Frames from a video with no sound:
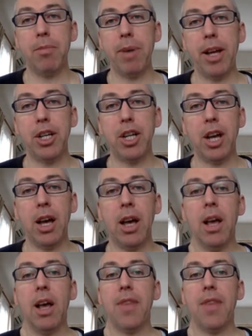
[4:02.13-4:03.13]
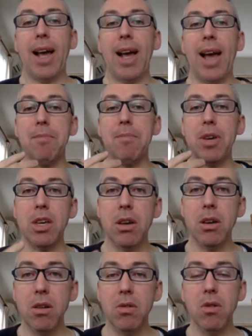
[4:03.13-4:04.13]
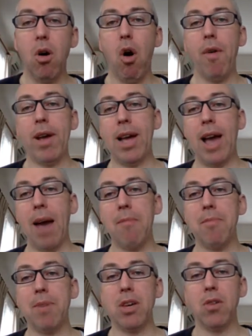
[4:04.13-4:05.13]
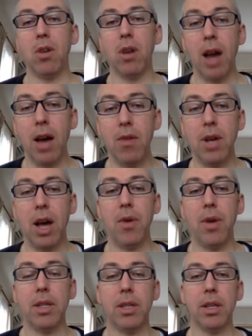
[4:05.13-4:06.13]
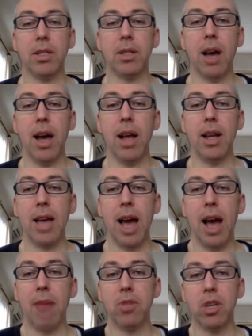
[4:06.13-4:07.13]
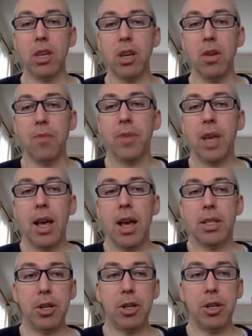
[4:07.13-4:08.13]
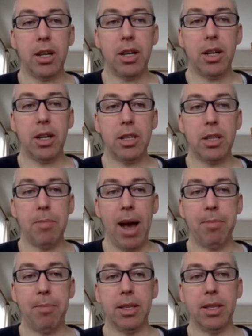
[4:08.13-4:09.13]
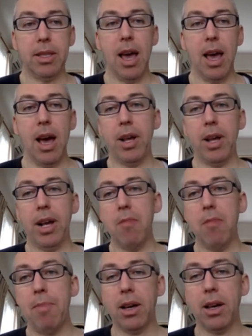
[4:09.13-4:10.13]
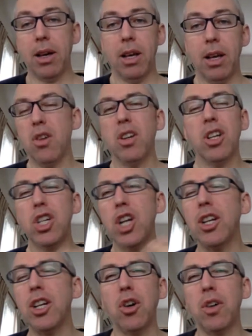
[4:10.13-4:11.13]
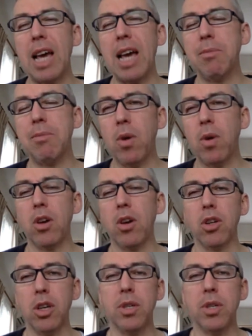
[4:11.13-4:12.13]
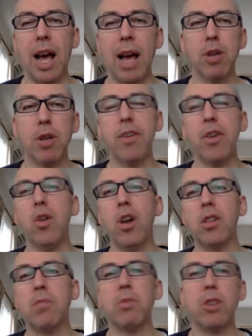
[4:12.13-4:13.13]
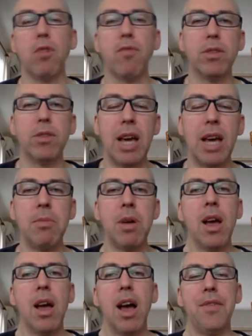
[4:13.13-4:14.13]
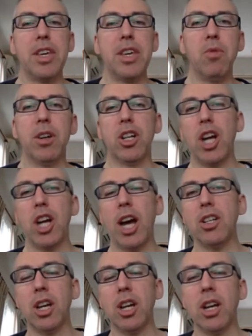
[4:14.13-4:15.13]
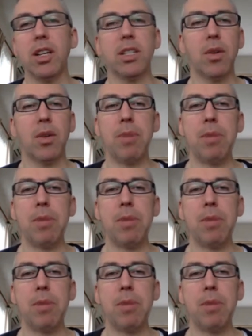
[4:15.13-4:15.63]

picture. That can be you or it can be your logo. It's entirely up to you. So let me just click on the back button there. I want to go back and you can change your name as well, your username. So if you logged in with your real name and then you want to change it, so it'd be